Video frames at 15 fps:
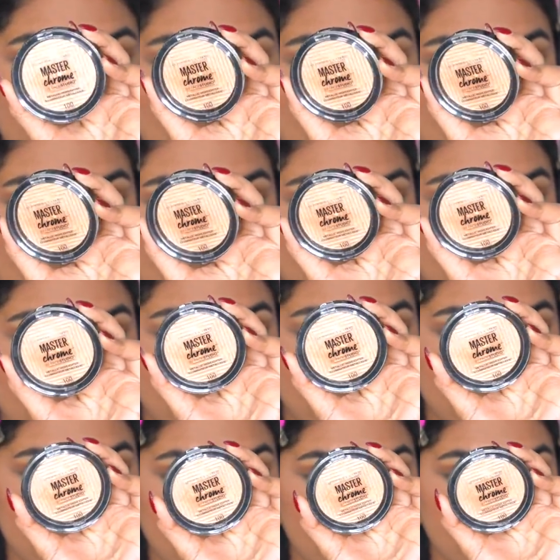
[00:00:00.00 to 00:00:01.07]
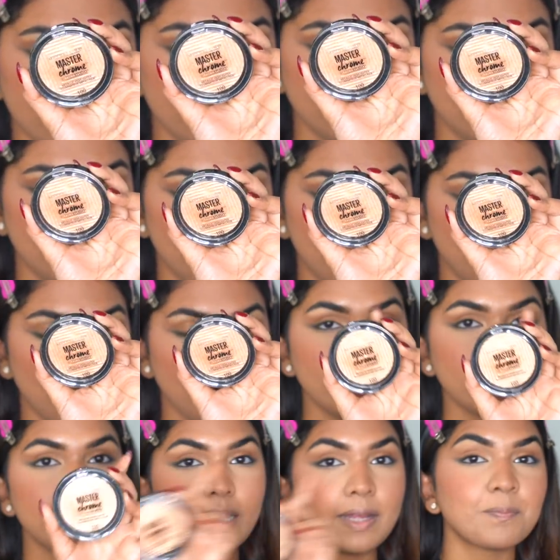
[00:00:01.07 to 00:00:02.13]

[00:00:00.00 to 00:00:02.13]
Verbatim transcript: Molten Gold.